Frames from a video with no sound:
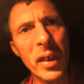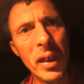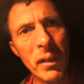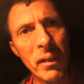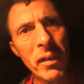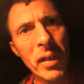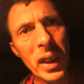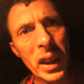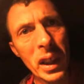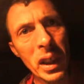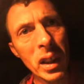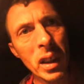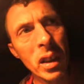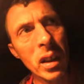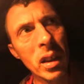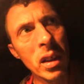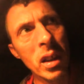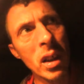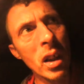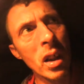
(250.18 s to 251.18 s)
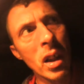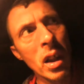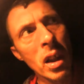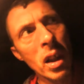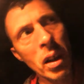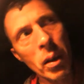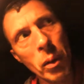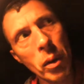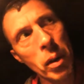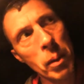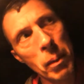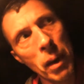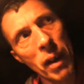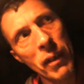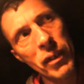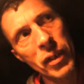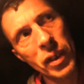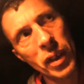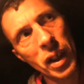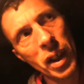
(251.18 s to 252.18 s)
feed. One of my
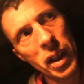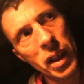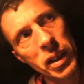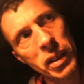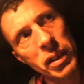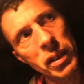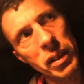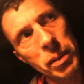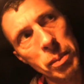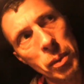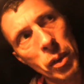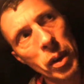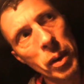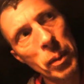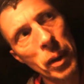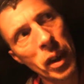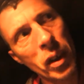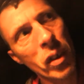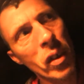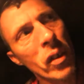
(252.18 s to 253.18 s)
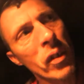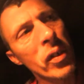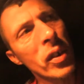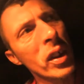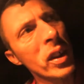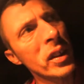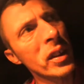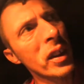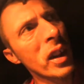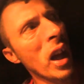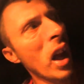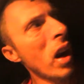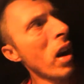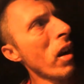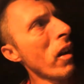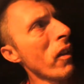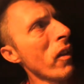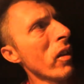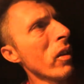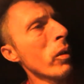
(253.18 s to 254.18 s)
friends, one of my girlfriends
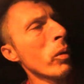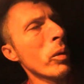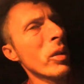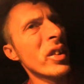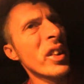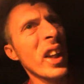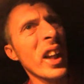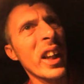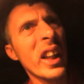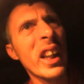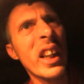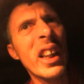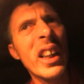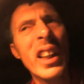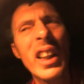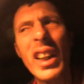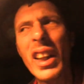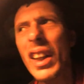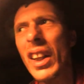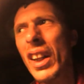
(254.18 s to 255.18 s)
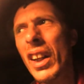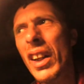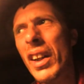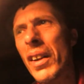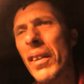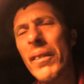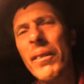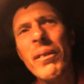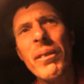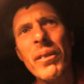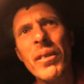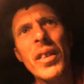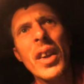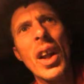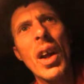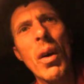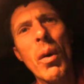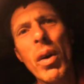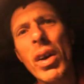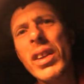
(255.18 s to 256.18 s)
got on there and I was like,
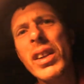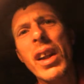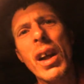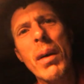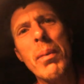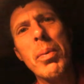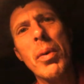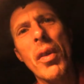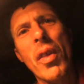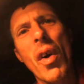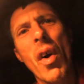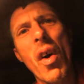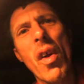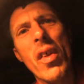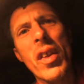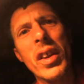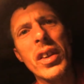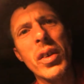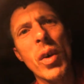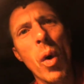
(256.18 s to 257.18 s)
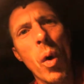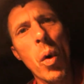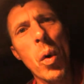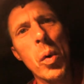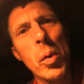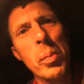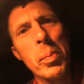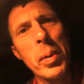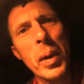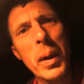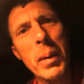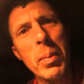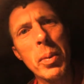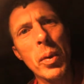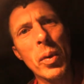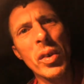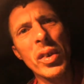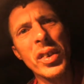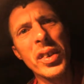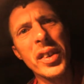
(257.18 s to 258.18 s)
what's up with all these old
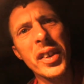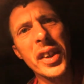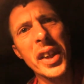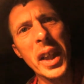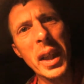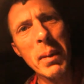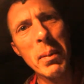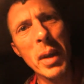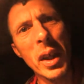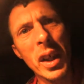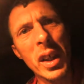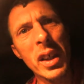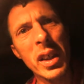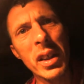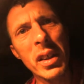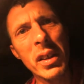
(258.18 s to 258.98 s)
people with Zima?